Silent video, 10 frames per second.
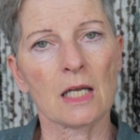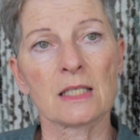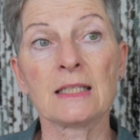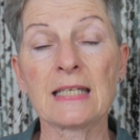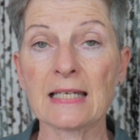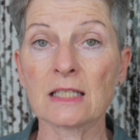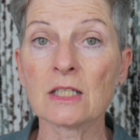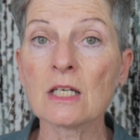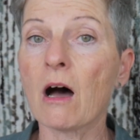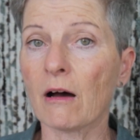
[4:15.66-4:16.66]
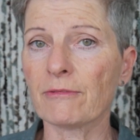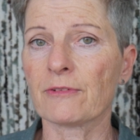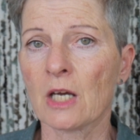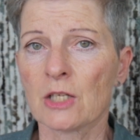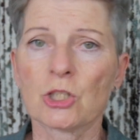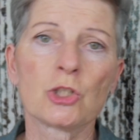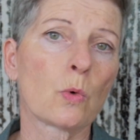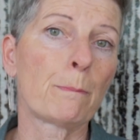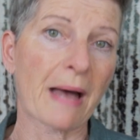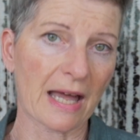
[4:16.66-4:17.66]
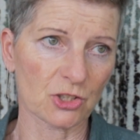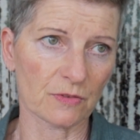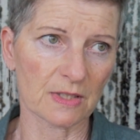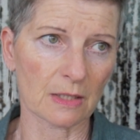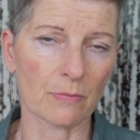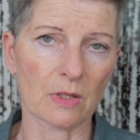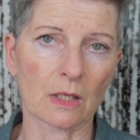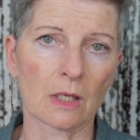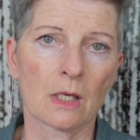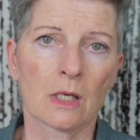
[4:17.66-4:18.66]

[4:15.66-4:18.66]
to get enough to do a batch of something.